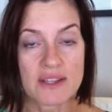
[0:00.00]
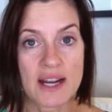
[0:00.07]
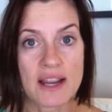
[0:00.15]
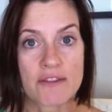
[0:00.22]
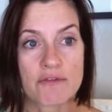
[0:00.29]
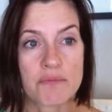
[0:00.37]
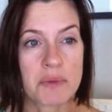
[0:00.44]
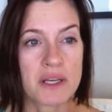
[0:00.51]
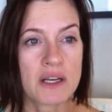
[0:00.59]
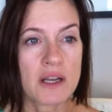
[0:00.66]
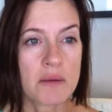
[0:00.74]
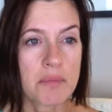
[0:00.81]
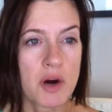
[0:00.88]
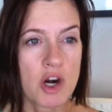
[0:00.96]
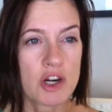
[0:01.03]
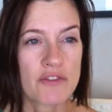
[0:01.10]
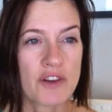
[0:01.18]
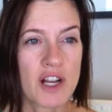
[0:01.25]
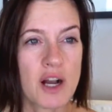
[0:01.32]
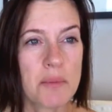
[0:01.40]
And I've been part
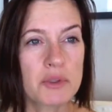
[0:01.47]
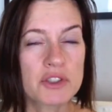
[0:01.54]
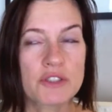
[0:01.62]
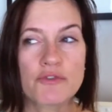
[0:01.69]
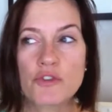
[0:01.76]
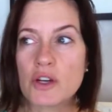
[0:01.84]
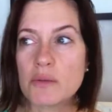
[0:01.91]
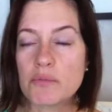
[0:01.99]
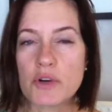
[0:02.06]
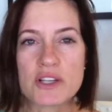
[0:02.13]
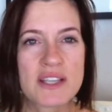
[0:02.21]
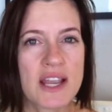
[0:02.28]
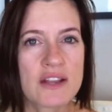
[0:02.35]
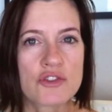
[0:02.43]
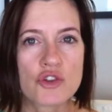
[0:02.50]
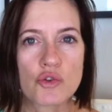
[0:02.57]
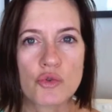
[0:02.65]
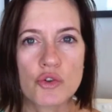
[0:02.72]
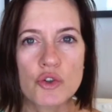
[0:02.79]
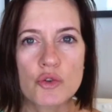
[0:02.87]
of a couple different breast cancer
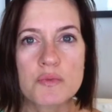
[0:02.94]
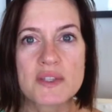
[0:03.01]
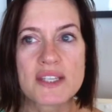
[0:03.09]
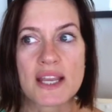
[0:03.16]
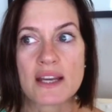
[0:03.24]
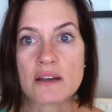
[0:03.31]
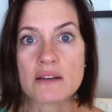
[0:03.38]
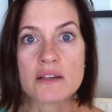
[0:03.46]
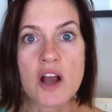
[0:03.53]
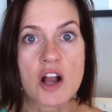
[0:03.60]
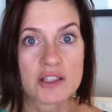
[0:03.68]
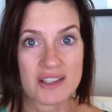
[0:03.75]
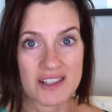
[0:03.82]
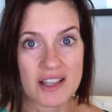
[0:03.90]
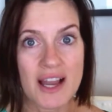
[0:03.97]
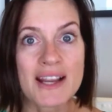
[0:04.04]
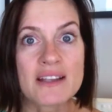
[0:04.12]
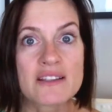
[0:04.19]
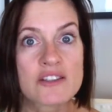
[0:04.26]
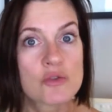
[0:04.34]
groups and talked to
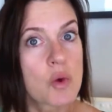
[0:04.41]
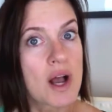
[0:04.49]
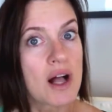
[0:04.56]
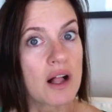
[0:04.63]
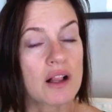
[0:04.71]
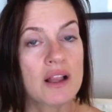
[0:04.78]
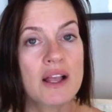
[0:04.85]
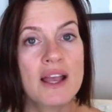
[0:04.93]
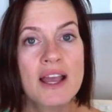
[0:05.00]
clients as well.